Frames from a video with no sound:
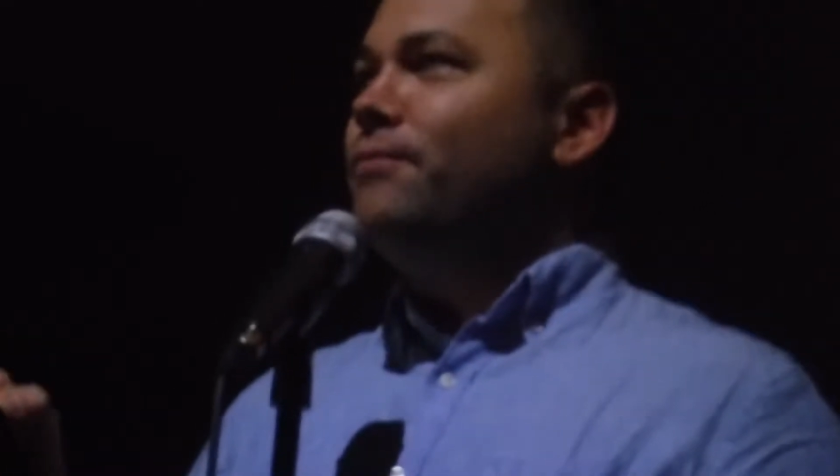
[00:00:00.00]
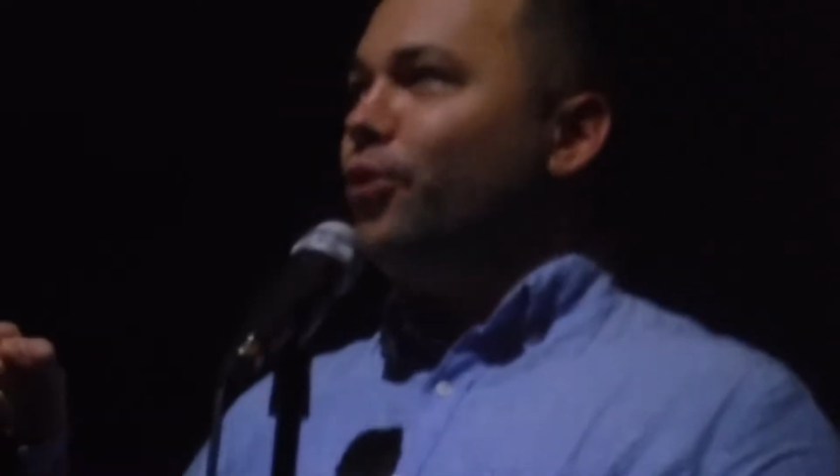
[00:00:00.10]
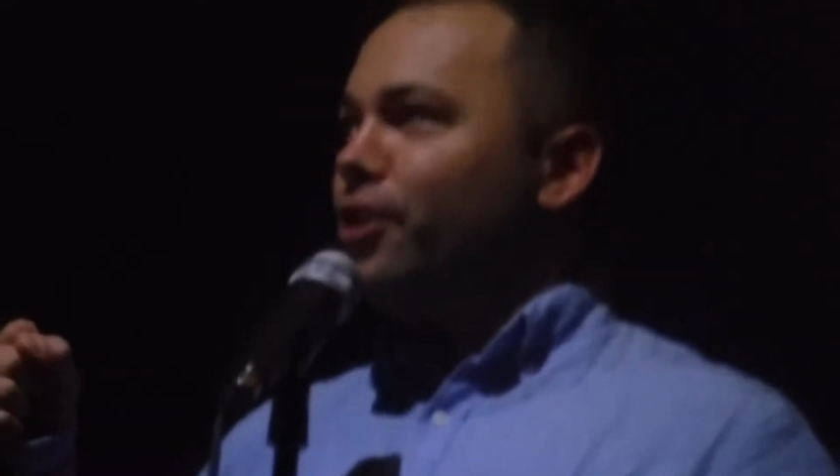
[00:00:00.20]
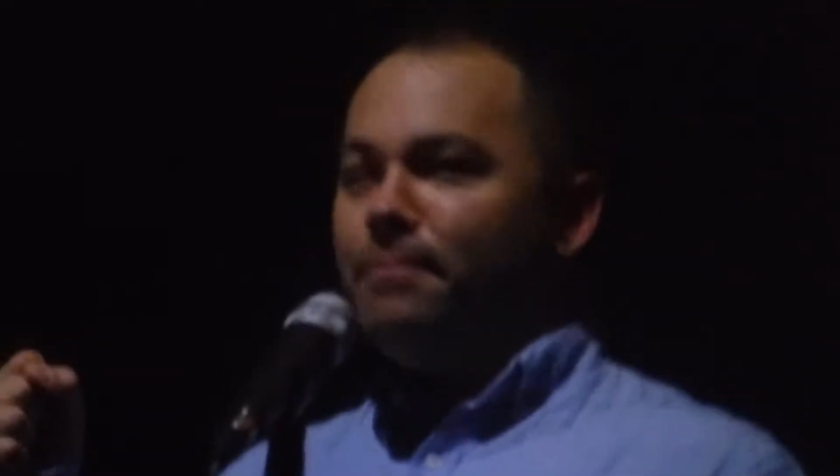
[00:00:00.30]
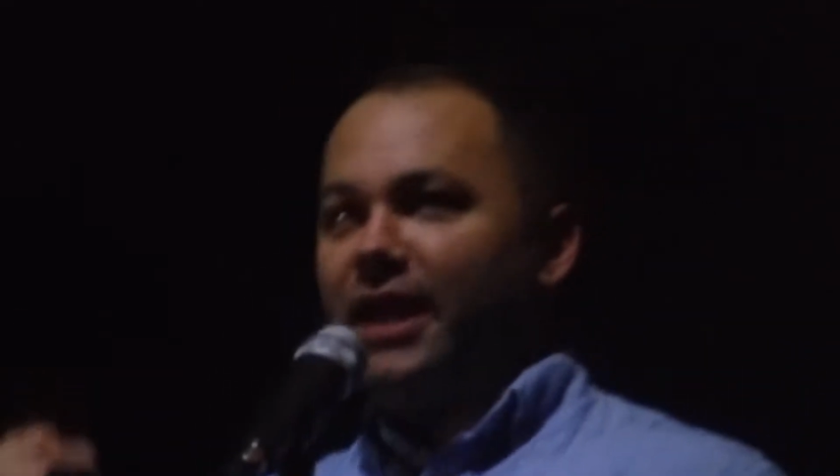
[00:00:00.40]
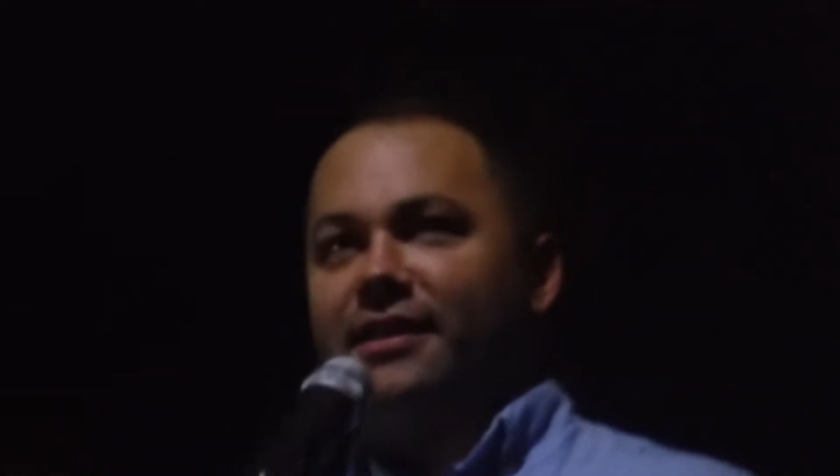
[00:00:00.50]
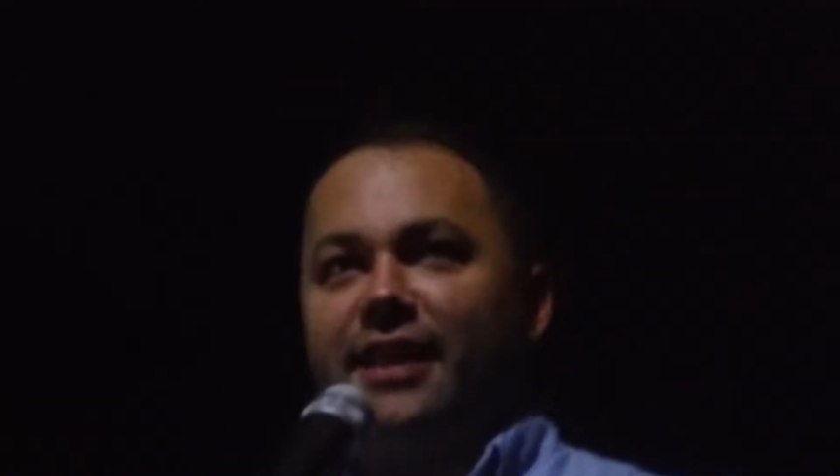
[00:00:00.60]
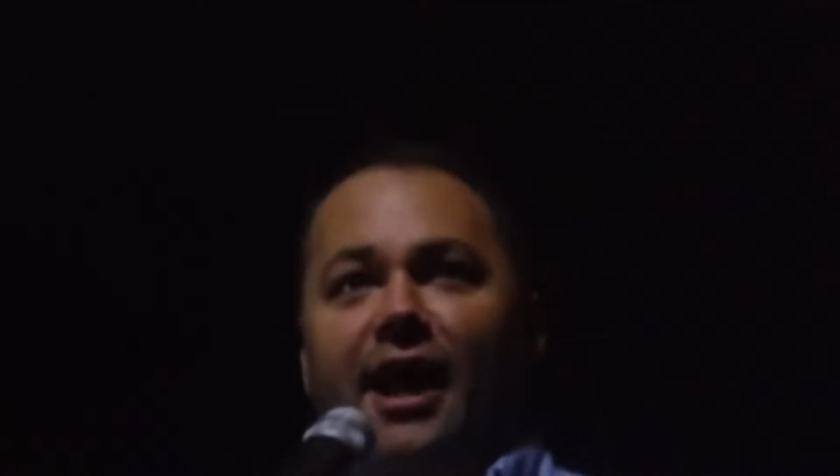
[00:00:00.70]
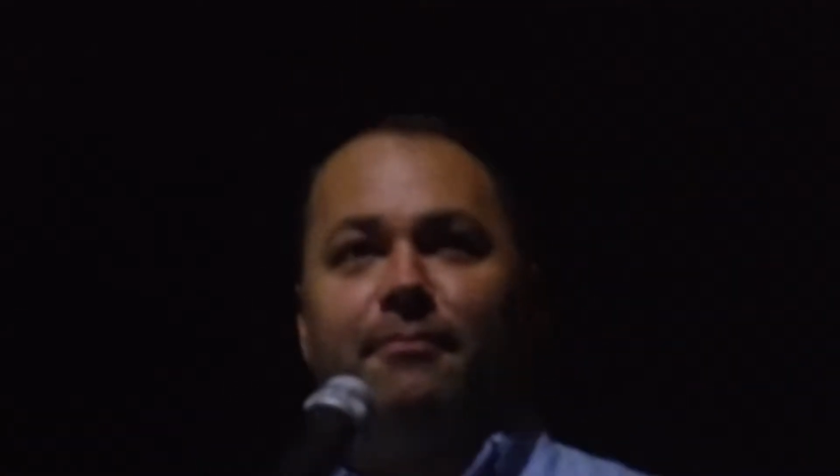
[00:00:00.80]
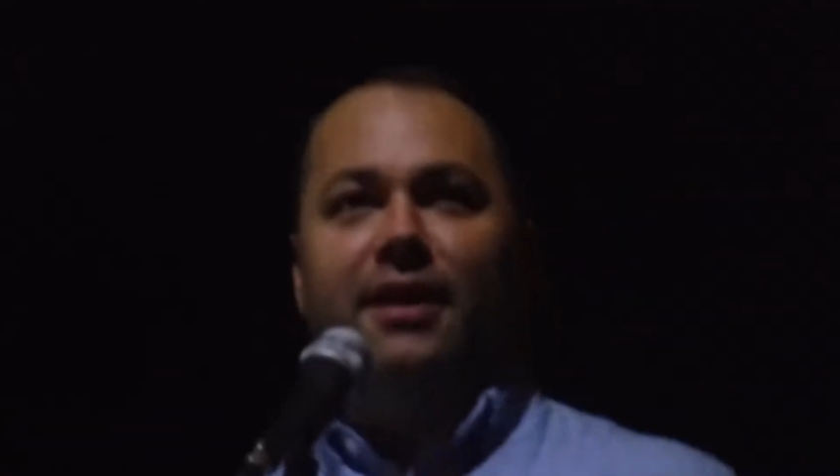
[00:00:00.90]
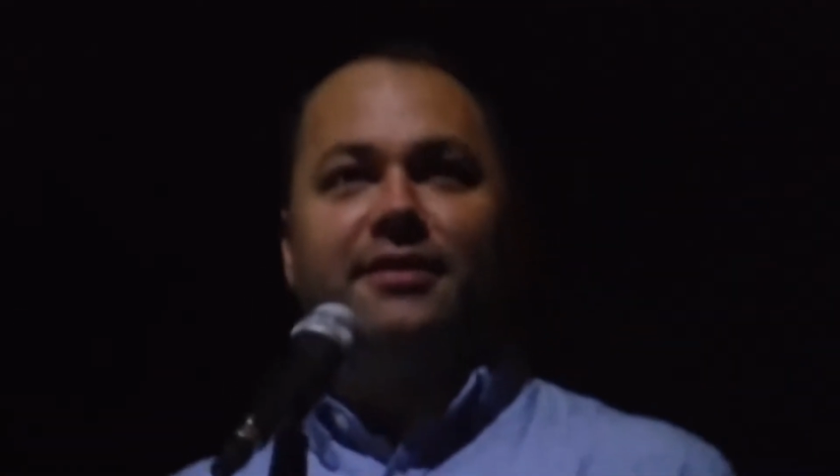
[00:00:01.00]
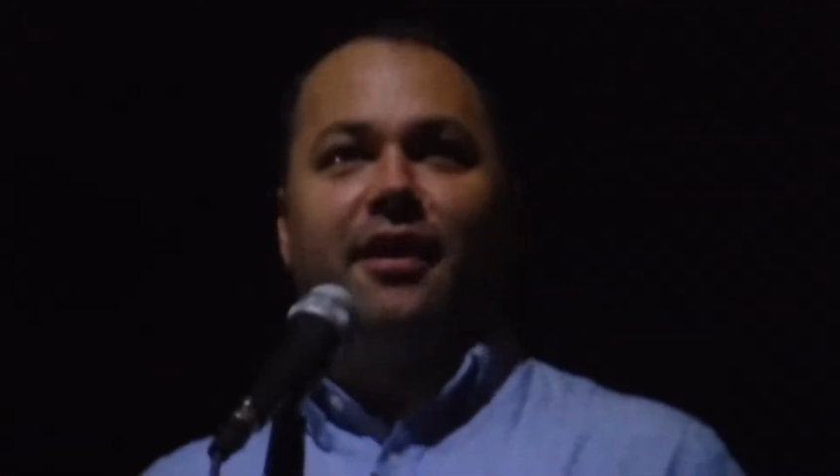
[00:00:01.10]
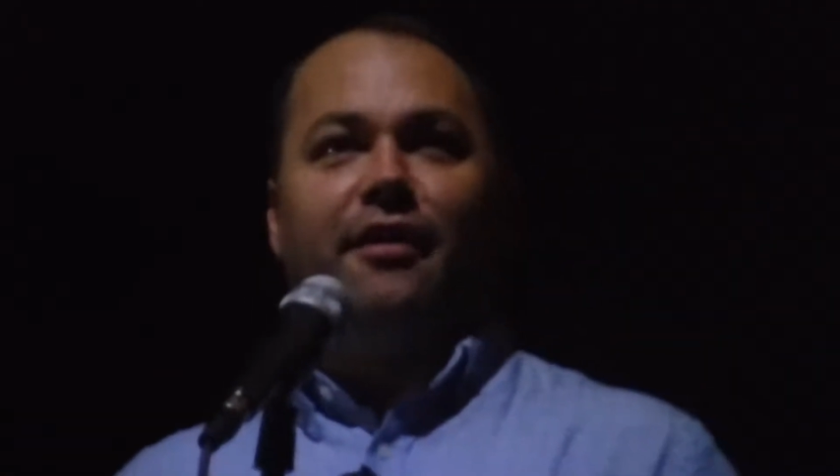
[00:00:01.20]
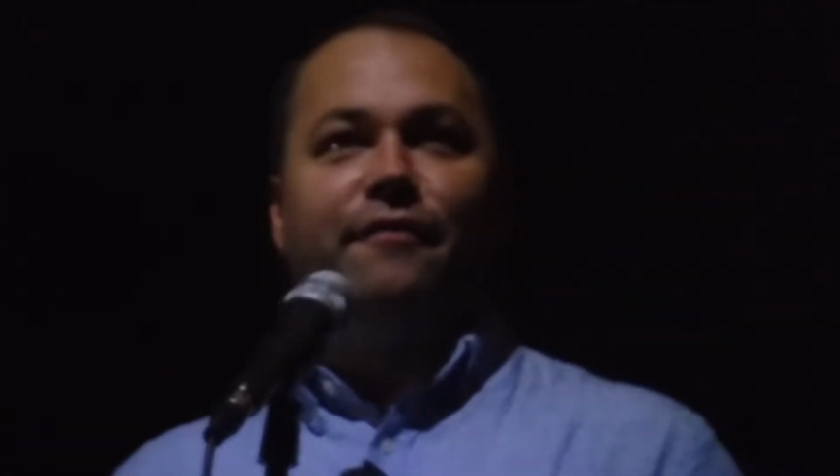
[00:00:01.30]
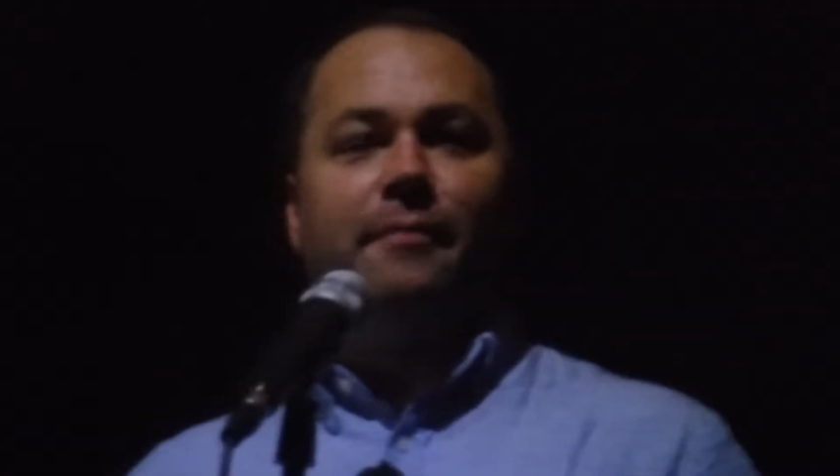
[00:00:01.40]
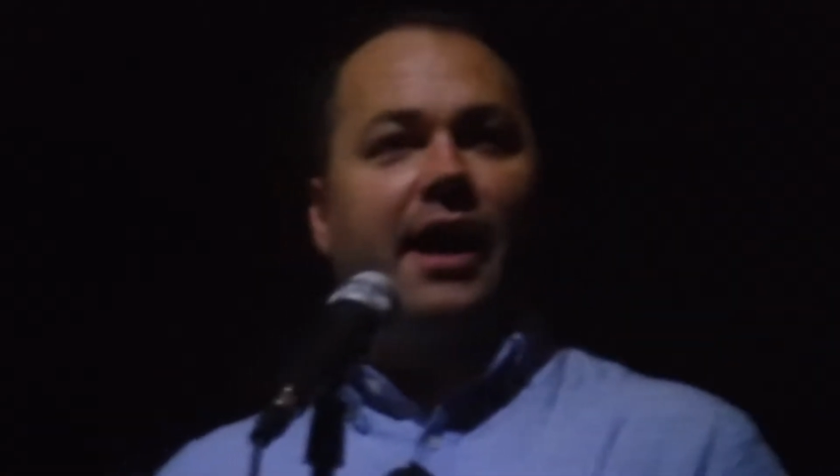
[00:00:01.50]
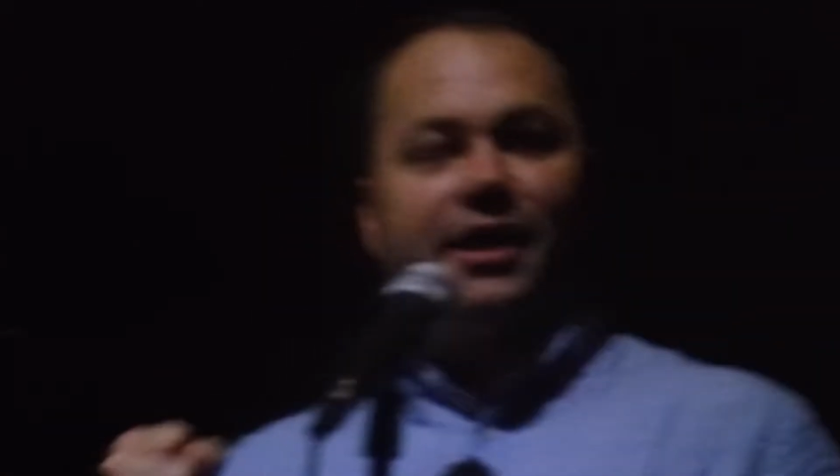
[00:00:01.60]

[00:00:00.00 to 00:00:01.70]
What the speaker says: with a big segment of my